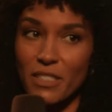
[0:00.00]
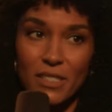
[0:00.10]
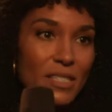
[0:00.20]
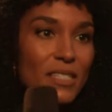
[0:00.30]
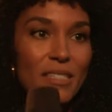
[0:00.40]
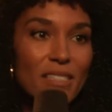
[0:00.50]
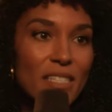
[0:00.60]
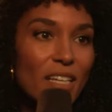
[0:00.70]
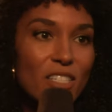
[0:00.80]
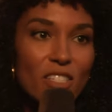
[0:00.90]

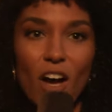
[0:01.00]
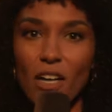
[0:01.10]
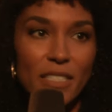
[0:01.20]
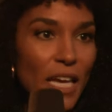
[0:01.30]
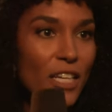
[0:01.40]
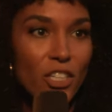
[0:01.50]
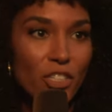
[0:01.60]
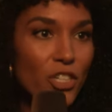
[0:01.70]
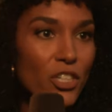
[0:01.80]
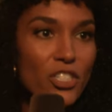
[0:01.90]
sing a song, take you to
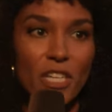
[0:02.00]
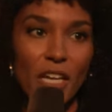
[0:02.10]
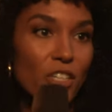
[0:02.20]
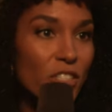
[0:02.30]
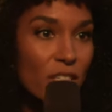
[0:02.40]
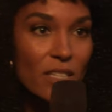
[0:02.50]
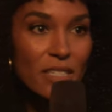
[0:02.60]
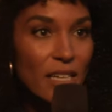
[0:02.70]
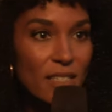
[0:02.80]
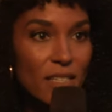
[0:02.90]
church, take you to the
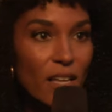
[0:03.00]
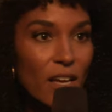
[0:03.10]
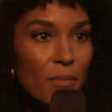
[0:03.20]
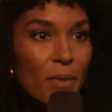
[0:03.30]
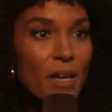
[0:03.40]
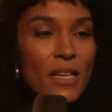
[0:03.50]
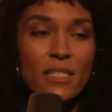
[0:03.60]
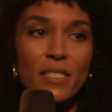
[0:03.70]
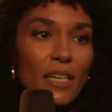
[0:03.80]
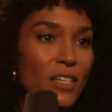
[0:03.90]
dance club,
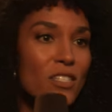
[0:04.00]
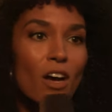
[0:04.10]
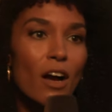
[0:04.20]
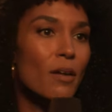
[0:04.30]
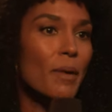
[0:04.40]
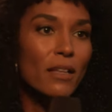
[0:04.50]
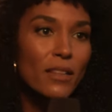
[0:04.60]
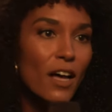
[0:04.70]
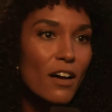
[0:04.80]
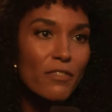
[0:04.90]
sing a song about
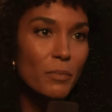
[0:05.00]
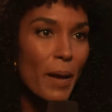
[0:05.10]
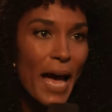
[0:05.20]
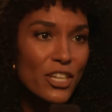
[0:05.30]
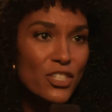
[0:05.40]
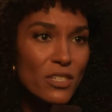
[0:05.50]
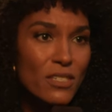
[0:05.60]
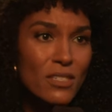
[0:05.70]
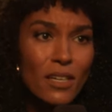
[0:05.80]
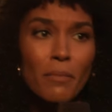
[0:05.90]
love and passion,
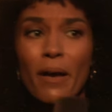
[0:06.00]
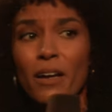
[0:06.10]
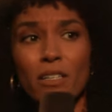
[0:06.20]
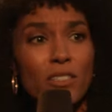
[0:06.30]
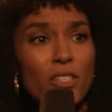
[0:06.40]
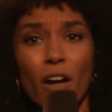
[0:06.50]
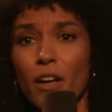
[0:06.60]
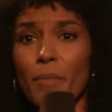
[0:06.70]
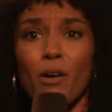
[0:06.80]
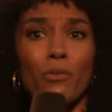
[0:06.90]
sing a song
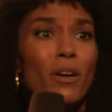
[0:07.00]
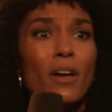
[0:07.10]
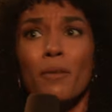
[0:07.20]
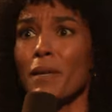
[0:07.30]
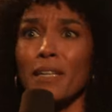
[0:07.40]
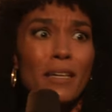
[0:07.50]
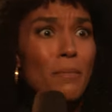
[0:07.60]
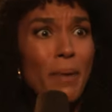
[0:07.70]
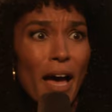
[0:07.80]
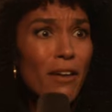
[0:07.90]
about being in a
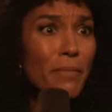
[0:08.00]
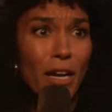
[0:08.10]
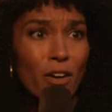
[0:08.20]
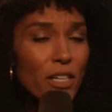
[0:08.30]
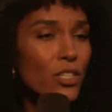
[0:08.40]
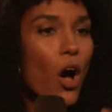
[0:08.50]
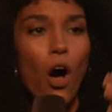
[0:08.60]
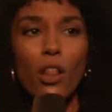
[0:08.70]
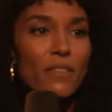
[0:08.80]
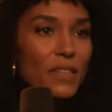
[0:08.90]
bad marriage,
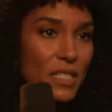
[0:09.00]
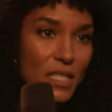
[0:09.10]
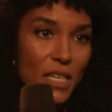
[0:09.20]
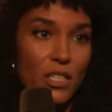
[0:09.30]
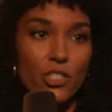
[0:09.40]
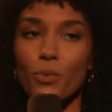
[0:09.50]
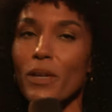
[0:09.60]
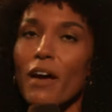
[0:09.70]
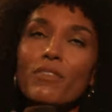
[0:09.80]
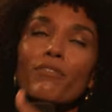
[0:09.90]
all of these things. You would
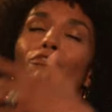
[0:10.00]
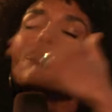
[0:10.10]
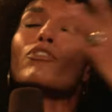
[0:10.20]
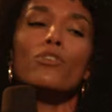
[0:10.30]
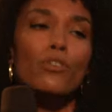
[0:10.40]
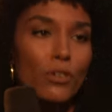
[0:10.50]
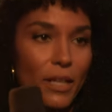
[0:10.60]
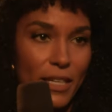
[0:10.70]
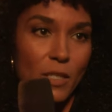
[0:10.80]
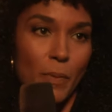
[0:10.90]
have the full
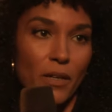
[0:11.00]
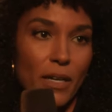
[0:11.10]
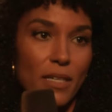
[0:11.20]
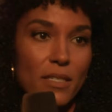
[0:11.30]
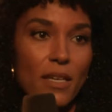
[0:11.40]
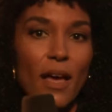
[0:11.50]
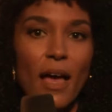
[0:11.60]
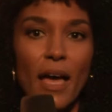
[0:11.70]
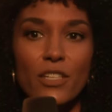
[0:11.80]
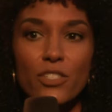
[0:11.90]
experience.
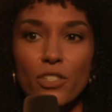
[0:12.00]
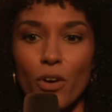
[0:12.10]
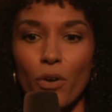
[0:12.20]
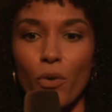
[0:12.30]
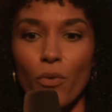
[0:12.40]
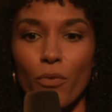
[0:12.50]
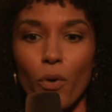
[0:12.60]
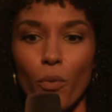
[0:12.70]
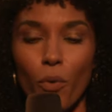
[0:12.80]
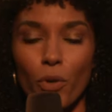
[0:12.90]
And
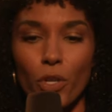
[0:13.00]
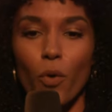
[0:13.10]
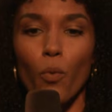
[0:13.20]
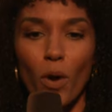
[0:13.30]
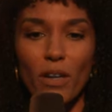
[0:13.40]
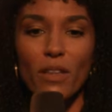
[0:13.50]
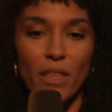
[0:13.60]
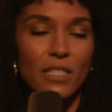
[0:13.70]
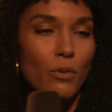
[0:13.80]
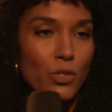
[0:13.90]
so, you know, one of the
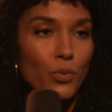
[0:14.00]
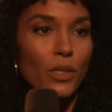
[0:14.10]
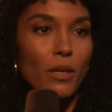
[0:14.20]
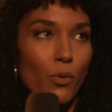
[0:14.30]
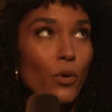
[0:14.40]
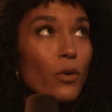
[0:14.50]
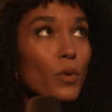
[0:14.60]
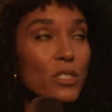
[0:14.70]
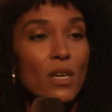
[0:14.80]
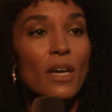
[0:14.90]
things that was really important
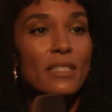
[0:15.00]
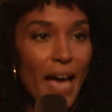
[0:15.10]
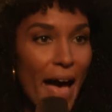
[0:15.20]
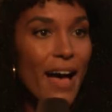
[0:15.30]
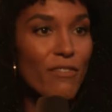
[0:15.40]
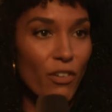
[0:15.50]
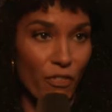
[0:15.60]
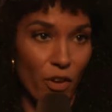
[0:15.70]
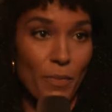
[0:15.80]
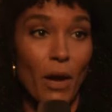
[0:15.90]
was to have a
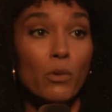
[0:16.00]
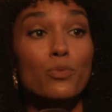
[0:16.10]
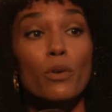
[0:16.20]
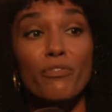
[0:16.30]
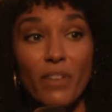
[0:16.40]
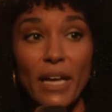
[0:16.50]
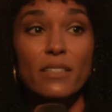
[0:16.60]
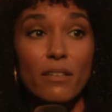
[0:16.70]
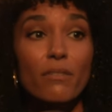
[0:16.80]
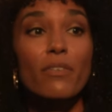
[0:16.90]
film that was
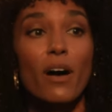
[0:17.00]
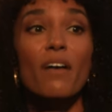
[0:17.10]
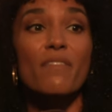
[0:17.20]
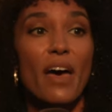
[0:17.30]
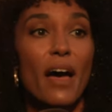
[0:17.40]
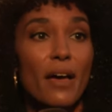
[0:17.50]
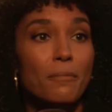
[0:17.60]
reflective of that.